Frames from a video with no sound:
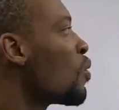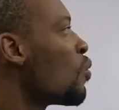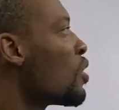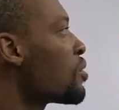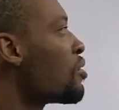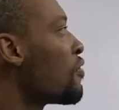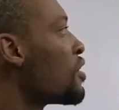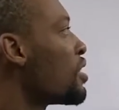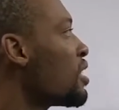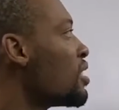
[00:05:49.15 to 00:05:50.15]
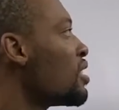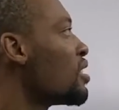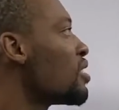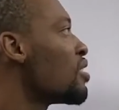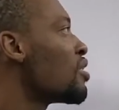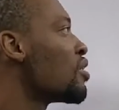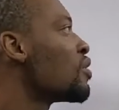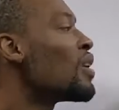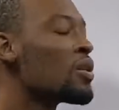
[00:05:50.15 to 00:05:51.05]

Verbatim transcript: once you differentiate this, you